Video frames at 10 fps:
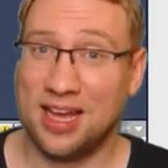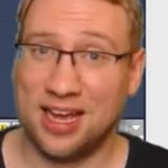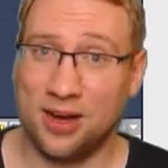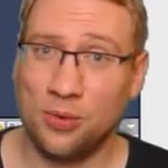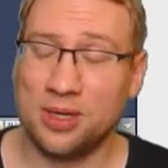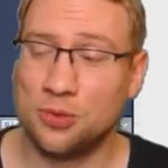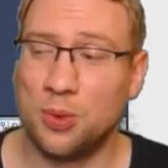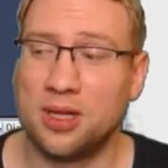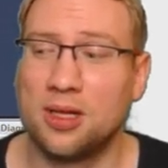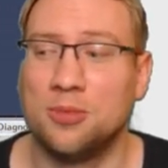Hello and
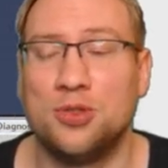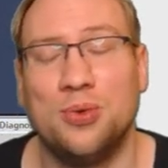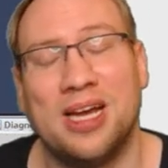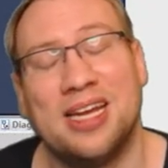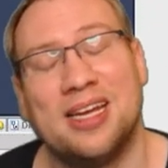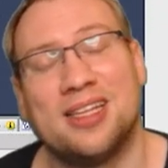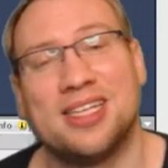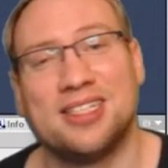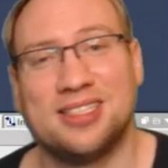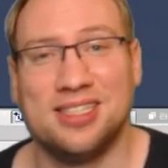welcome to
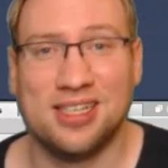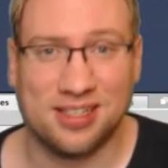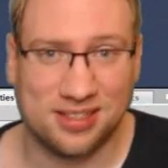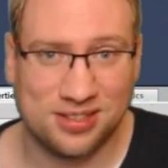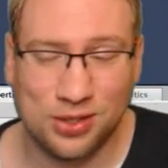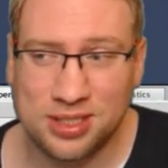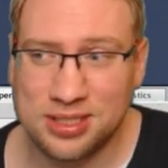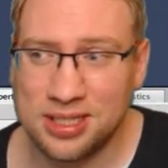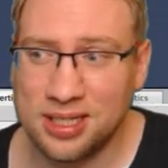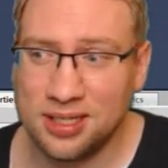another Tier
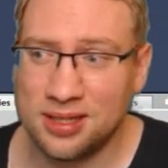Thursday.